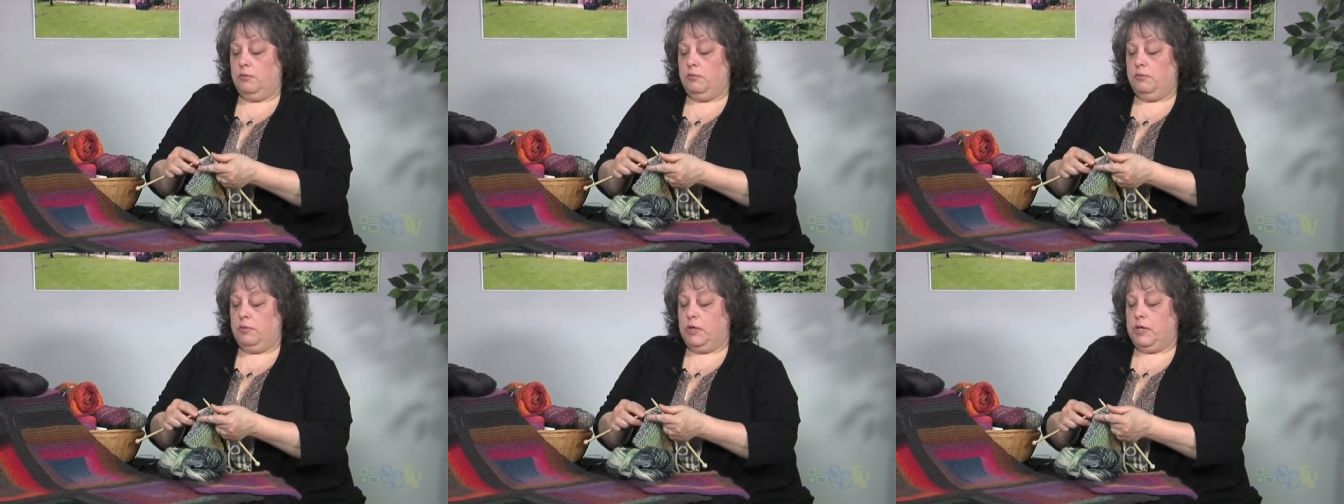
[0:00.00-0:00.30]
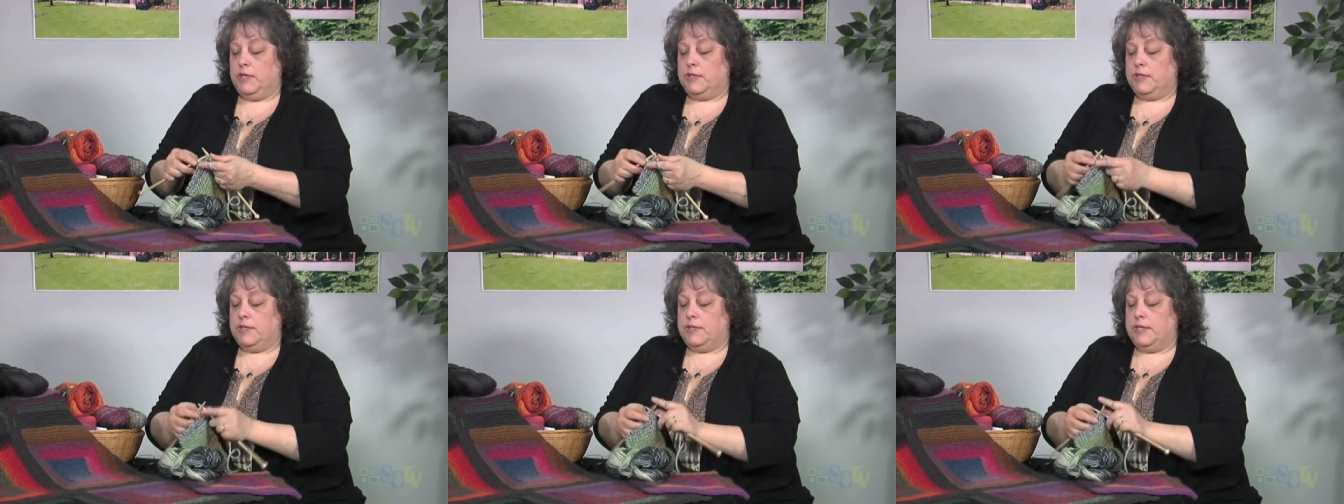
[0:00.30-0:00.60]

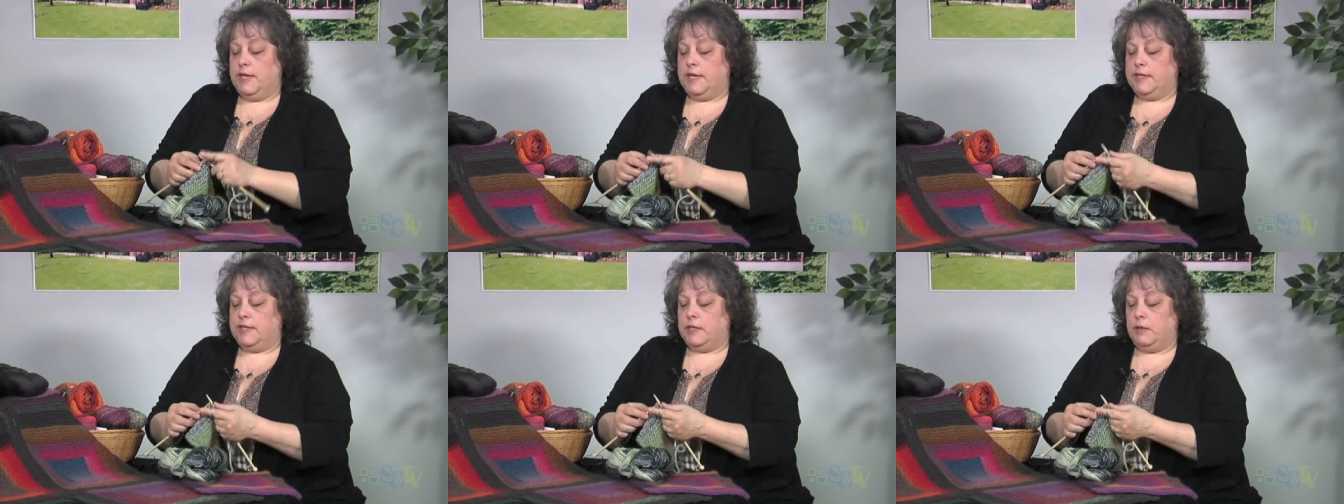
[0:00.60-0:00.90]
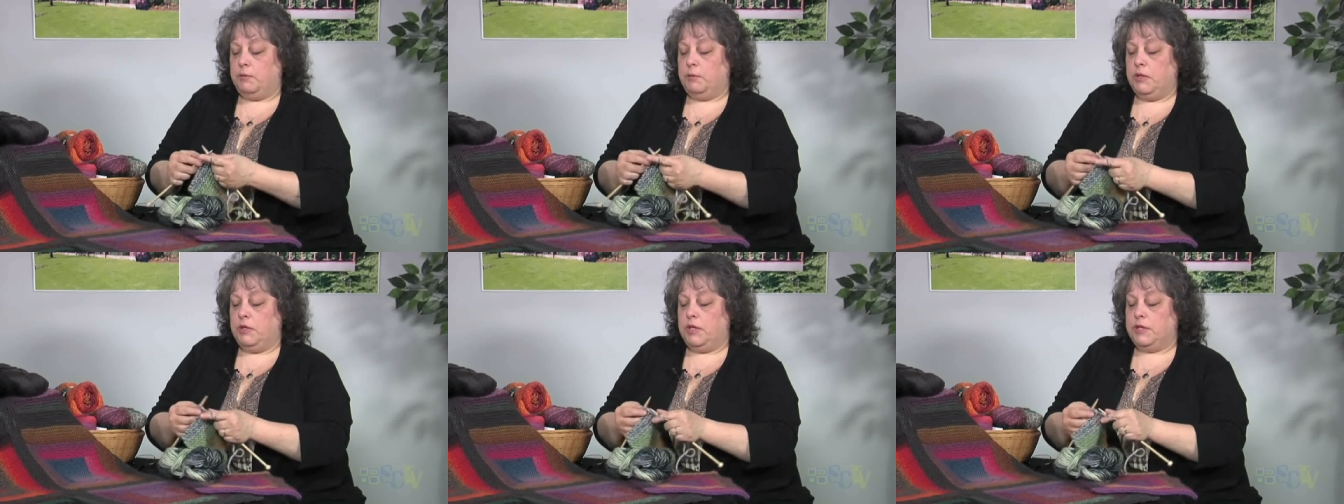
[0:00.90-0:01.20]
because it takes
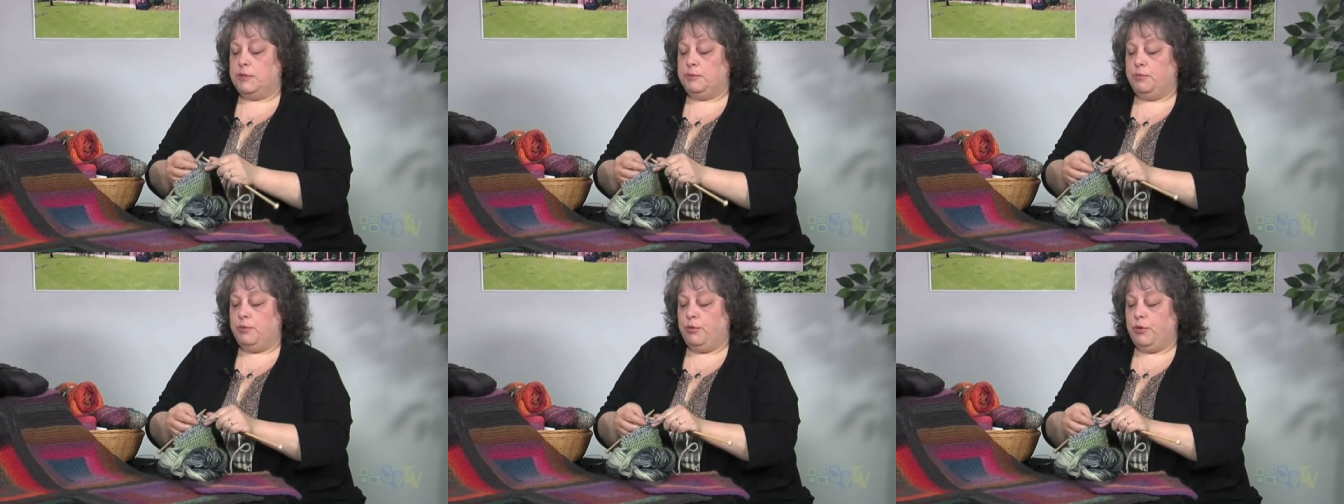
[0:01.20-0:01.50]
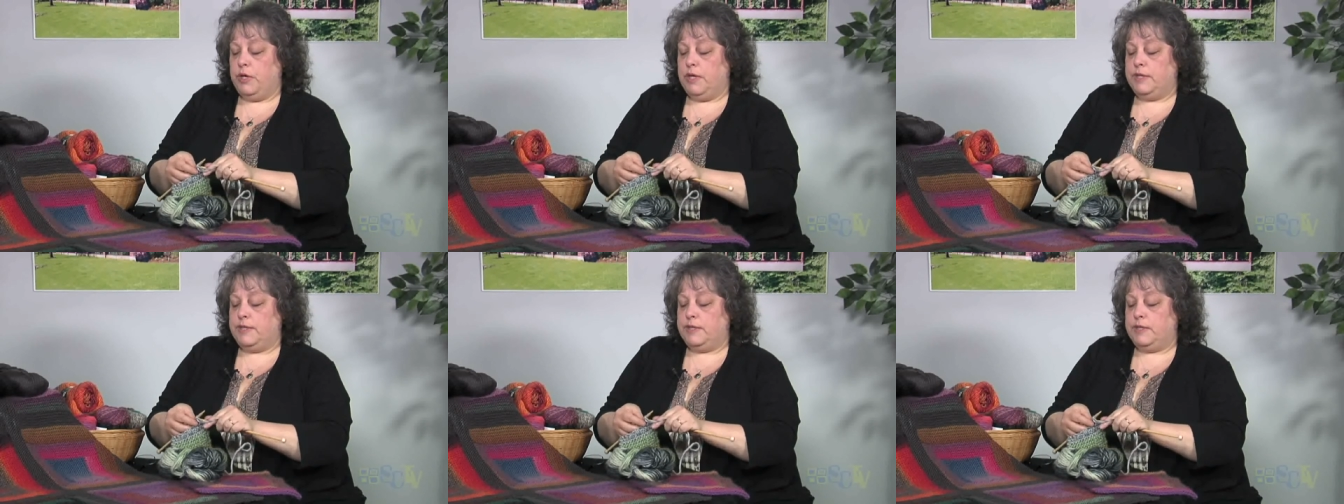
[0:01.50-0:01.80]
something that's
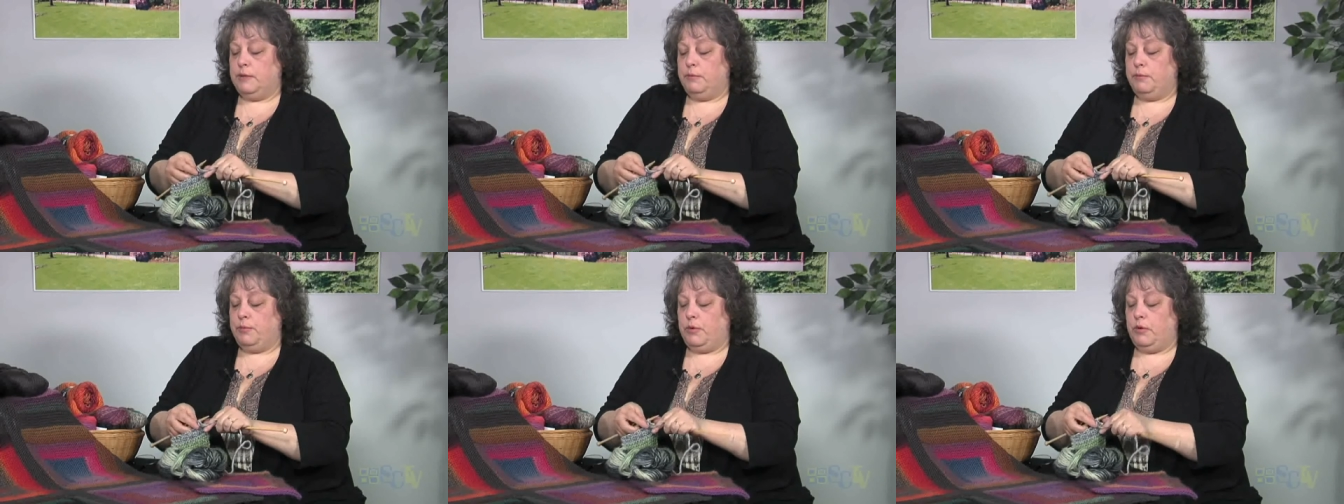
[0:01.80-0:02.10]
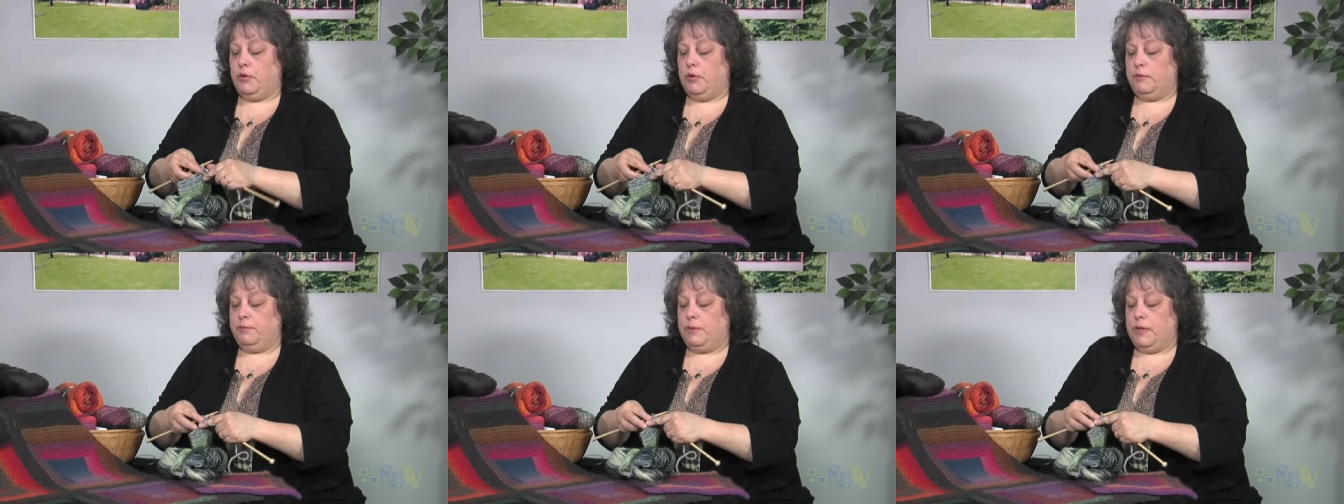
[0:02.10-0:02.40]
pretty
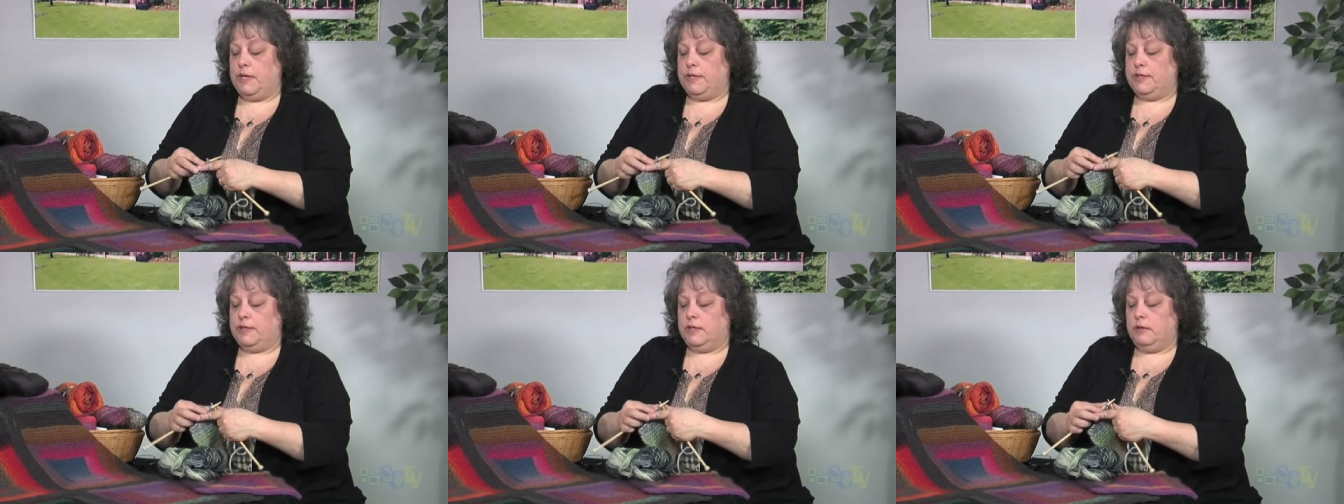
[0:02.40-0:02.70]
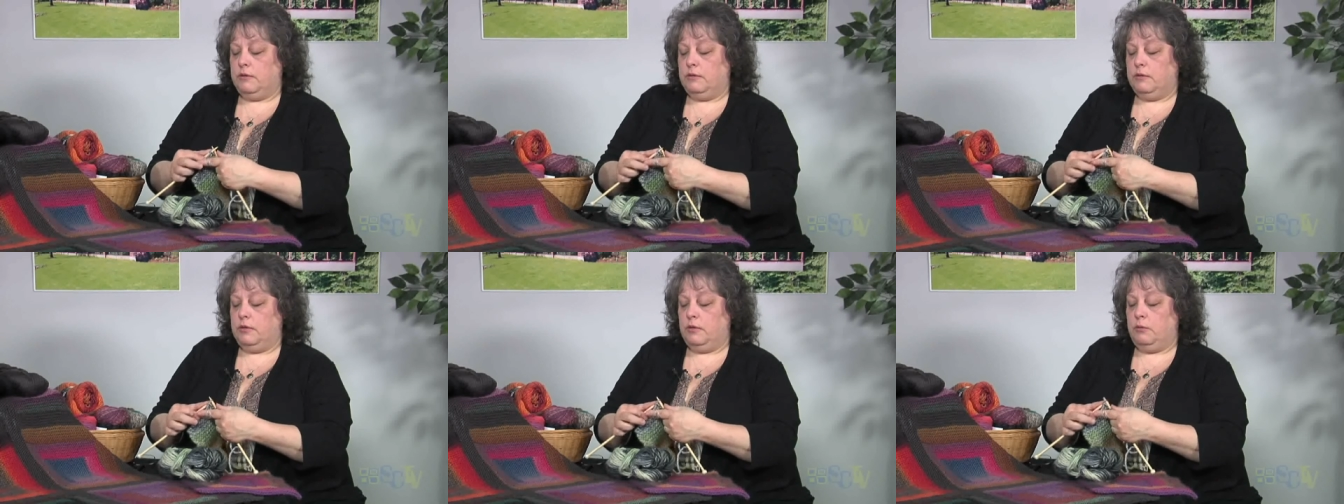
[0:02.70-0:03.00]
simple and makes it
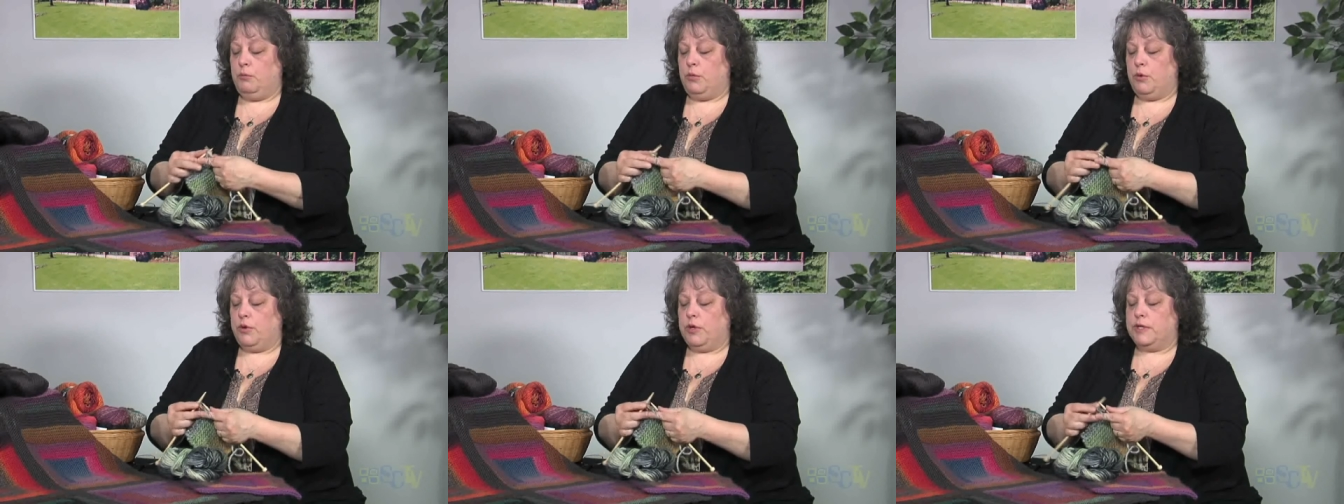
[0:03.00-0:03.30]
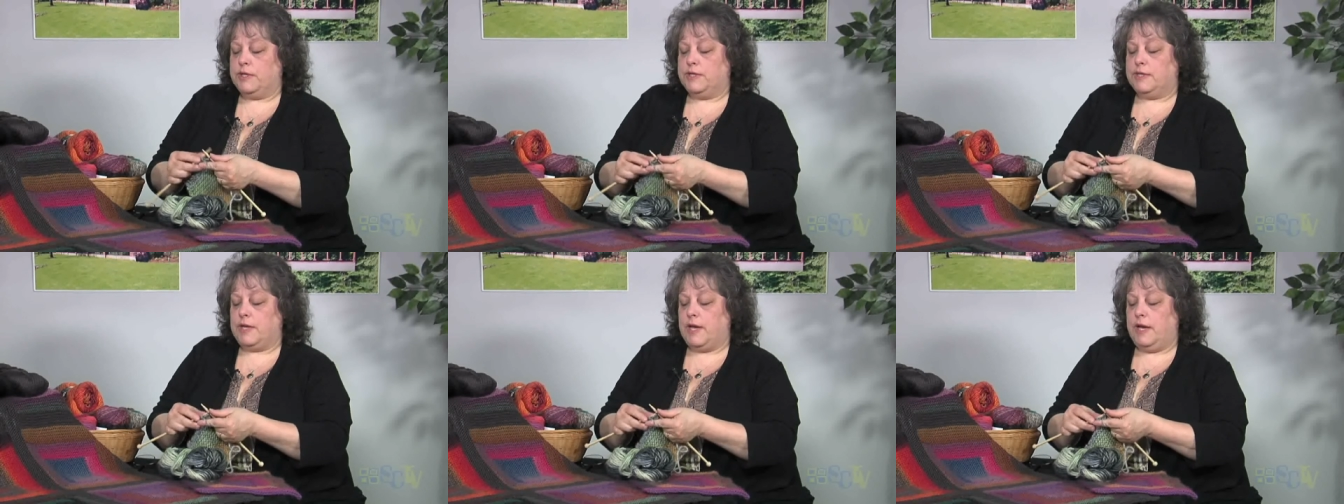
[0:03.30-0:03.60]
a little more
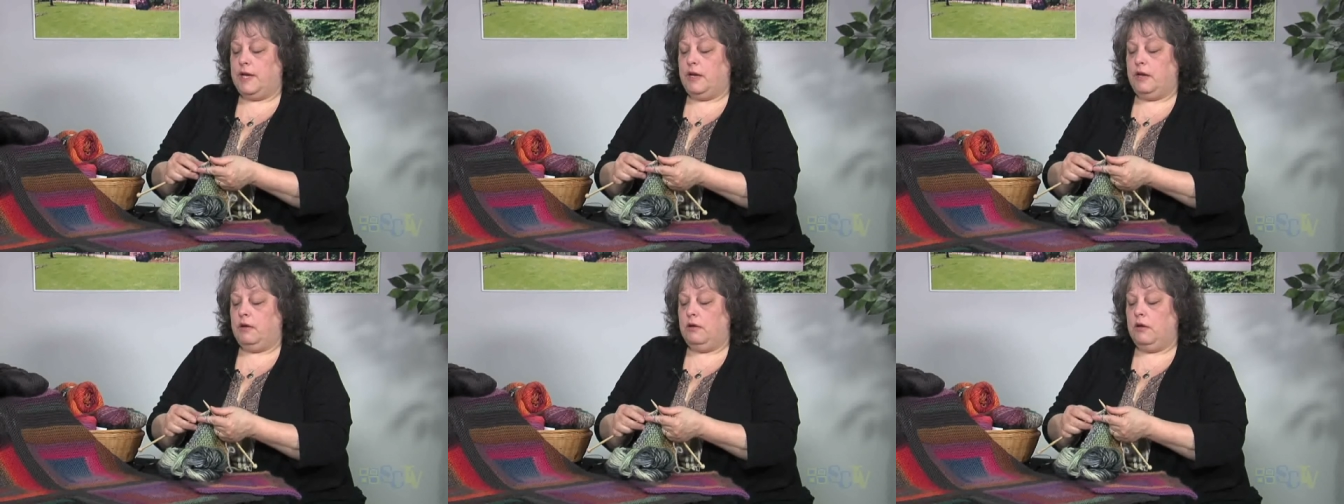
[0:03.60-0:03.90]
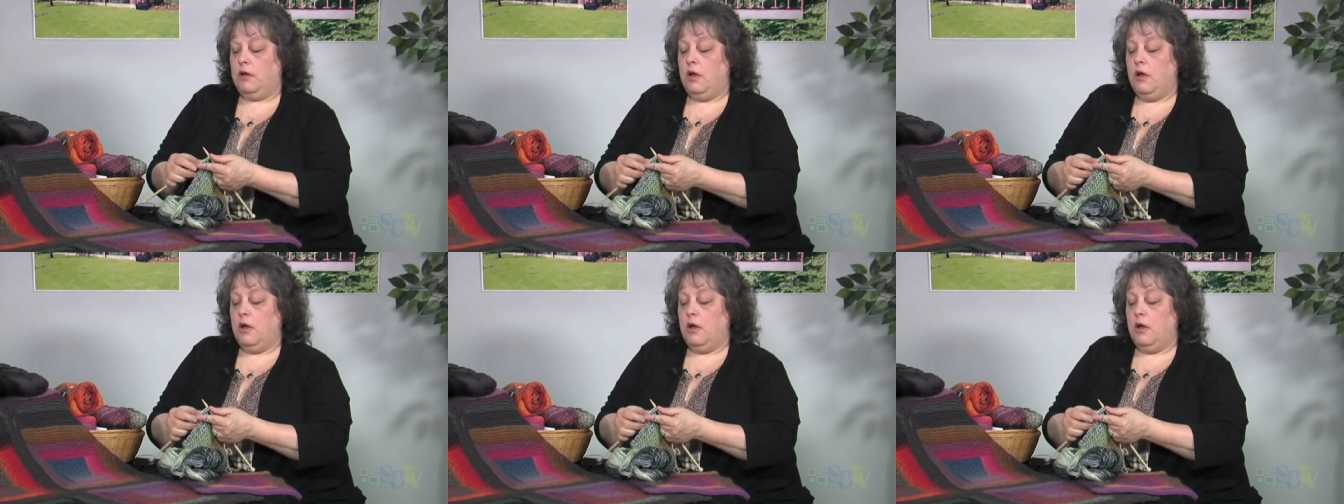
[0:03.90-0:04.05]
exciting.